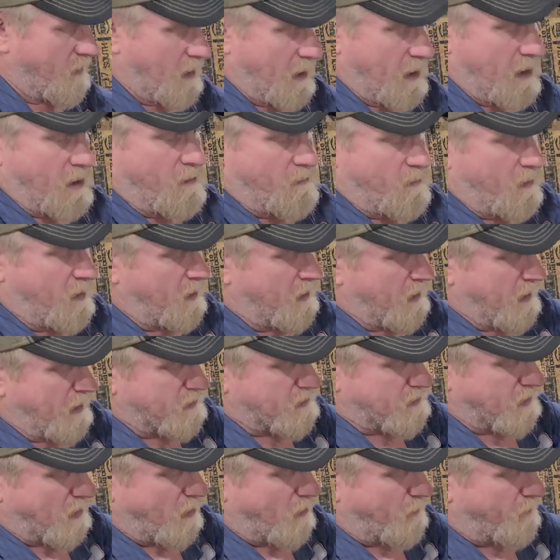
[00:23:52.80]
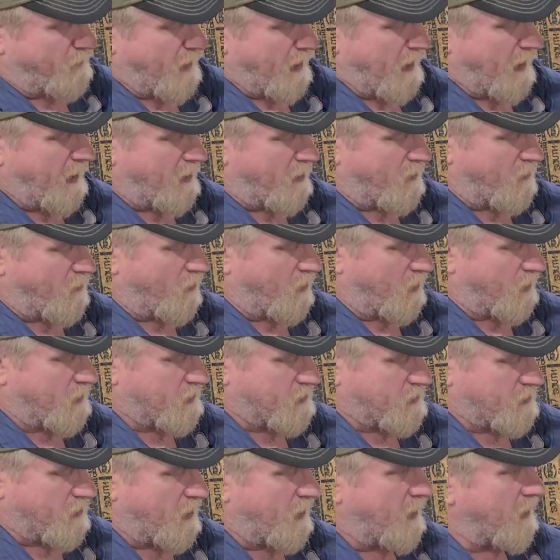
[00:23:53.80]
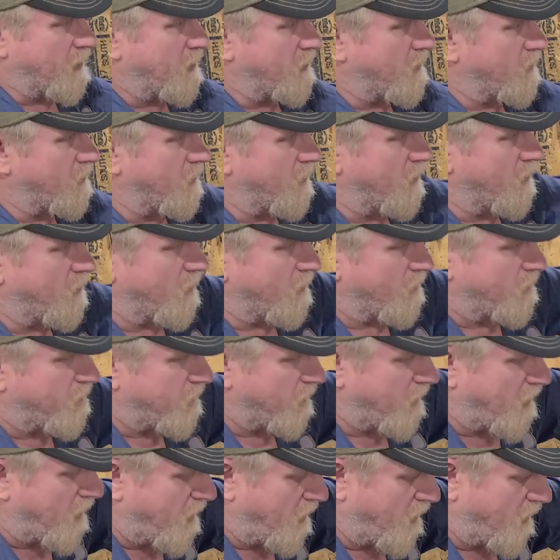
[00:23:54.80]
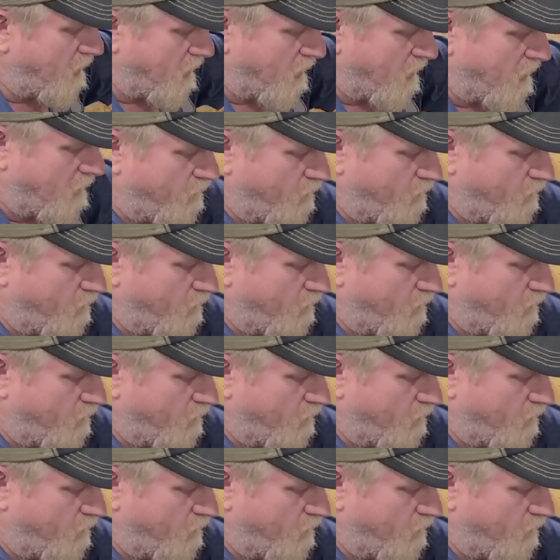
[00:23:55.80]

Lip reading: and that's how bad it was trying to do it with the